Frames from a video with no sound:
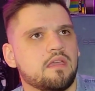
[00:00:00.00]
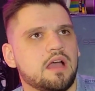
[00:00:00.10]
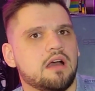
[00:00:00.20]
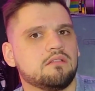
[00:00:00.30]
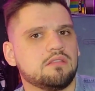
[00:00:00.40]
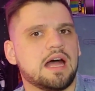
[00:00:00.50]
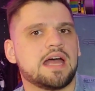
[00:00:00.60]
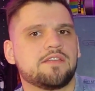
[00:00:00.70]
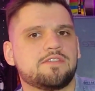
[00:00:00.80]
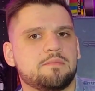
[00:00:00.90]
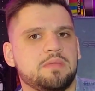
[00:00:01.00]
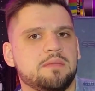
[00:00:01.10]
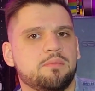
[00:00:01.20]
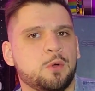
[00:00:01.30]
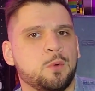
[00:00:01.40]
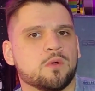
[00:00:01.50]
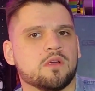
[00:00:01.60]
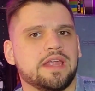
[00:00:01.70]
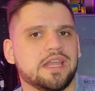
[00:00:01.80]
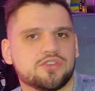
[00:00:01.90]
a lot of the people who
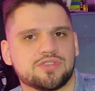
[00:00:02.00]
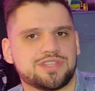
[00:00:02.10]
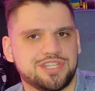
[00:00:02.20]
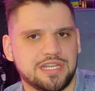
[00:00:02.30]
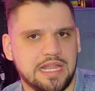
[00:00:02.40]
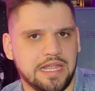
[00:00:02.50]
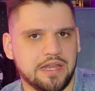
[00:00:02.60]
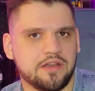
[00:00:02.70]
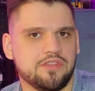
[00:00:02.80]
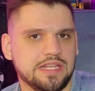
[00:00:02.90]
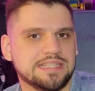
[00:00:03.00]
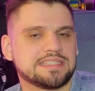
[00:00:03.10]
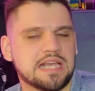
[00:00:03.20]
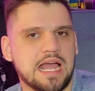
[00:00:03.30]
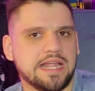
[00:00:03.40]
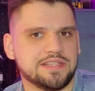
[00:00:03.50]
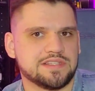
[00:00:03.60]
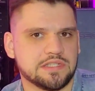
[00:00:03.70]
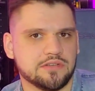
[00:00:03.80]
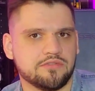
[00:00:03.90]
are interested in these
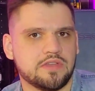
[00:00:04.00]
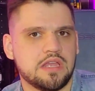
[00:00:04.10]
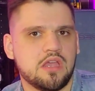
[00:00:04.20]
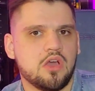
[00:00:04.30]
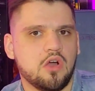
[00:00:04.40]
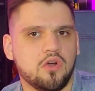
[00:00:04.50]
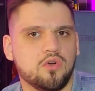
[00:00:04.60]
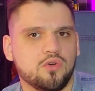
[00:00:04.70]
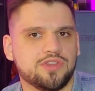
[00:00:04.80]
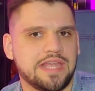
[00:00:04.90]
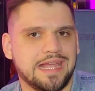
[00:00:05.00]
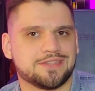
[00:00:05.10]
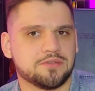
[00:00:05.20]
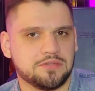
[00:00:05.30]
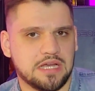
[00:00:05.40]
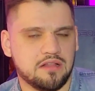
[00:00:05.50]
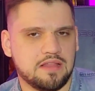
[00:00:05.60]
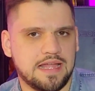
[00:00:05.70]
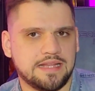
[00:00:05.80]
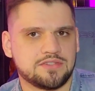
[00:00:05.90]
kinds of old canceled doll
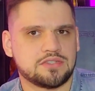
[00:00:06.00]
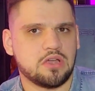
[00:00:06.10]
lines